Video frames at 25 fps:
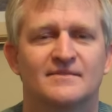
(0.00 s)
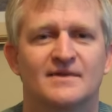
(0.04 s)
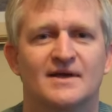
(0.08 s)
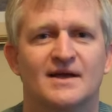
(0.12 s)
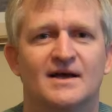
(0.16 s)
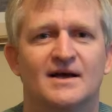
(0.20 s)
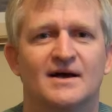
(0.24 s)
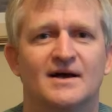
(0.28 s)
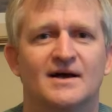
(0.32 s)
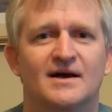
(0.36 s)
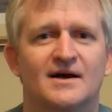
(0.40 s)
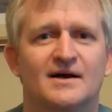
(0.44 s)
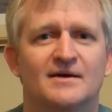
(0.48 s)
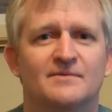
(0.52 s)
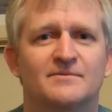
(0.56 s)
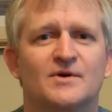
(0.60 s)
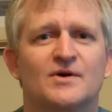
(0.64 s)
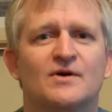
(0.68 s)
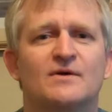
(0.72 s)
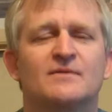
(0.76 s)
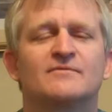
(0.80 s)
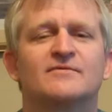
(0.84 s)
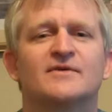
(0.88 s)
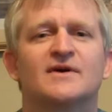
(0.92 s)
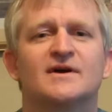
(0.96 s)
I
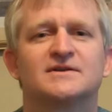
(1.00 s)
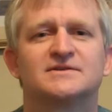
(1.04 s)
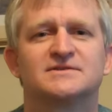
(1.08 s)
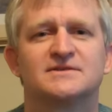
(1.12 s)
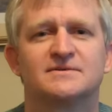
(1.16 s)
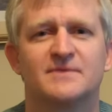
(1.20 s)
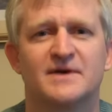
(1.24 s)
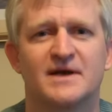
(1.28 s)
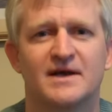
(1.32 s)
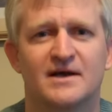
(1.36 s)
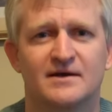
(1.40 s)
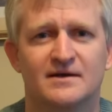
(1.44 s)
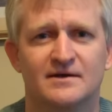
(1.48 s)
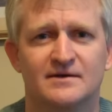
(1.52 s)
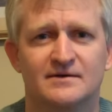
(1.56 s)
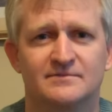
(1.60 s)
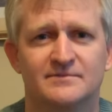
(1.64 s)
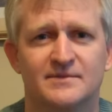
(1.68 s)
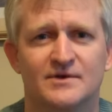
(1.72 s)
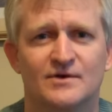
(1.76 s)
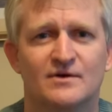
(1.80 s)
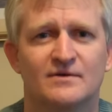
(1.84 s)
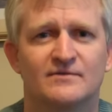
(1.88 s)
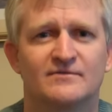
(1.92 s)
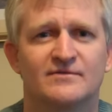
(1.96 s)
come from Jamaica.
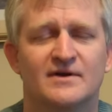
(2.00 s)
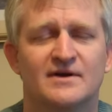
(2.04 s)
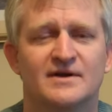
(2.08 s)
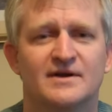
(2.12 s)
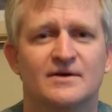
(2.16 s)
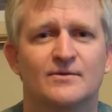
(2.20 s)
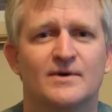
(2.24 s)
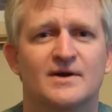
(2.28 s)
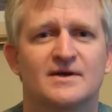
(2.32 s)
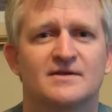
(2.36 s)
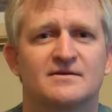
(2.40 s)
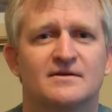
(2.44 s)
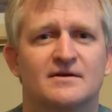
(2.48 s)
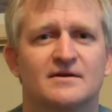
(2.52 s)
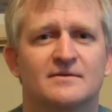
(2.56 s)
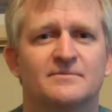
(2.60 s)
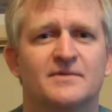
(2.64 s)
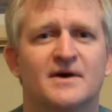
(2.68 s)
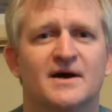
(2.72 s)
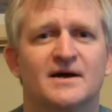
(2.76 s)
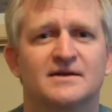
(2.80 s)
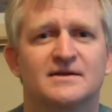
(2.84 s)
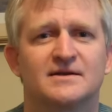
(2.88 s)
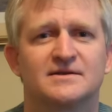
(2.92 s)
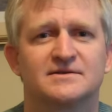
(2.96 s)
We come from the western
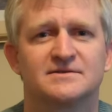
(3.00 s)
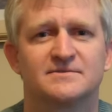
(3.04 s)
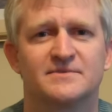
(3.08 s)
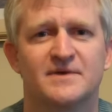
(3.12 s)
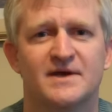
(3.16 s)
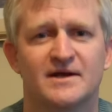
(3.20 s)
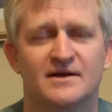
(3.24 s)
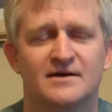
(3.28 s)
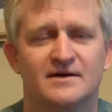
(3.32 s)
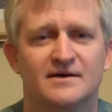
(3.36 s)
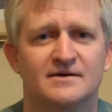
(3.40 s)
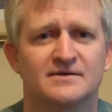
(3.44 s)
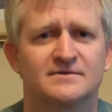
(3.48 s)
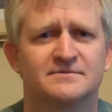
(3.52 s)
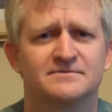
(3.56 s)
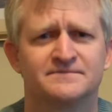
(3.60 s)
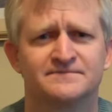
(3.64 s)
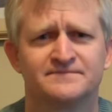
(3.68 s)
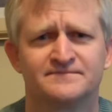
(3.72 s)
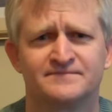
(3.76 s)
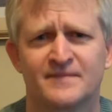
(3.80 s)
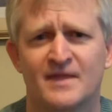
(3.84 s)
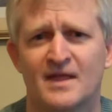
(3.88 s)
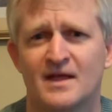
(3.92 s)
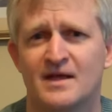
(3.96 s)
part of Jamaica.
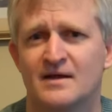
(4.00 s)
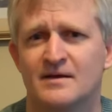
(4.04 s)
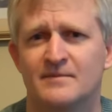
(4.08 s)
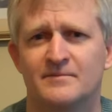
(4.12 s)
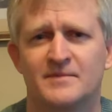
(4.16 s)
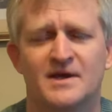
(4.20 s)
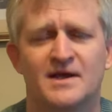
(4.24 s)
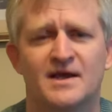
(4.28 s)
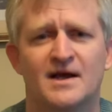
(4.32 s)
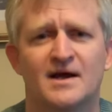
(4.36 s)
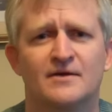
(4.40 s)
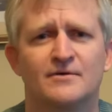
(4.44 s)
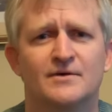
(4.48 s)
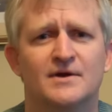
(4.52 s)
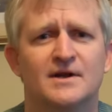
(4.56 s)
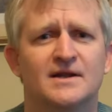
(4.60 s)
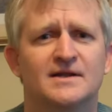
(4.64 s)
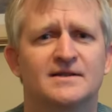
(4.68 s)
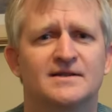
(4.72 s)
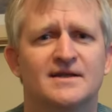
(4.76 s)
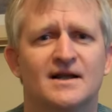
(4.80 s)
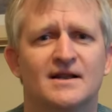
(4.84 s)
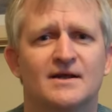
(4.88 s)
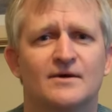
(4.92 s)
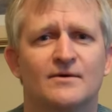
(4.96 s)
We can't really
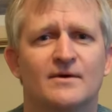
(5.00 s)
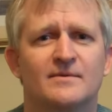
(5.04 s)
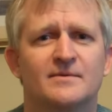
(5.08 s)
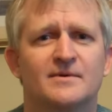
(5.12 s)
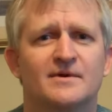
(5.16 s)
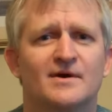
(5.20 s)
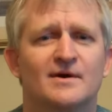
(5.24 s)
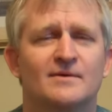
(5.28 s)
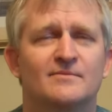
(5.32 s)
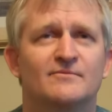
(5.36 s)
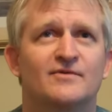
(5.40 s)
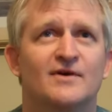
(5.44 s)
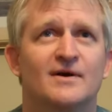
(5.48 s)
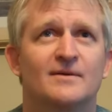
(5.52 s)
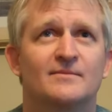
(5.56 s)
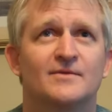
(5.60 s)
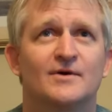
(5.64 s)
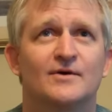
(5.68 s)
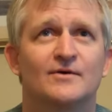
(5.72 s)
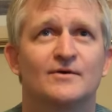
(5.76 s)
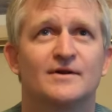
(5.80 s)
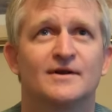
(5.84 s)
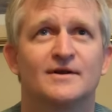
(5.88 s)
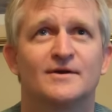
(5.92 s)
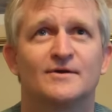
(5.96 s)
tell you where we come from
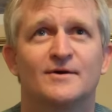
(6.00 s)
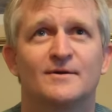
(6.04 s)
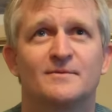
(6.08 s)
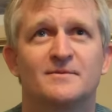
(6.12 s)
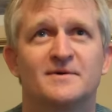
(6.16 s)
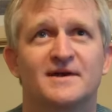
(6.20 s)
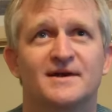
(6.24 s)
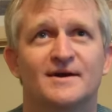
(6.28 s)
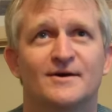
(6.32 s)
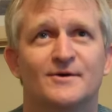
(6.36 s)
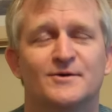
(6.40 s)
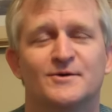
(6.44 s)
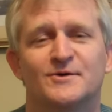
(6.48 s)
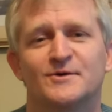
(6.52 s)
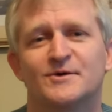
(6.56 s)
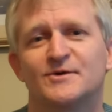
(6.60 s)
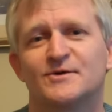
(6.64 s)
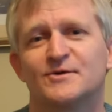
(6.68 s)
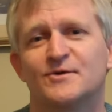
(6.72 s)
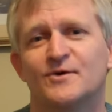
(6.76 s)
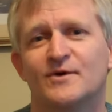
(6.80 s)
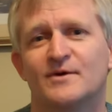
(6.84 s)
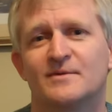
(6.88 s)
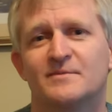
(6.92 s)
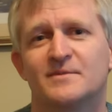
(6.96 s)
down there though, because we don't
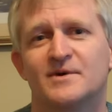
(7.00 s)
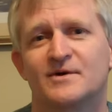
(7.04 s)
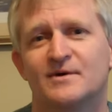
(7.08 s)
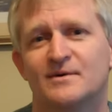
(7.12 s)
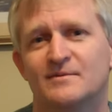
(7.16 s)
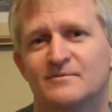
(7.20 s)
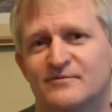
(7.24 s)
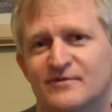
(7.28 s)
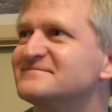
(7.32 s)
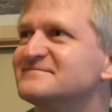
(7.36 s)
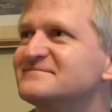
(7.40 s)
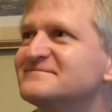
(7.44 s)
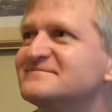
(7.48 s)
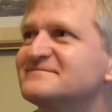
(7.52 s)
know where we come from.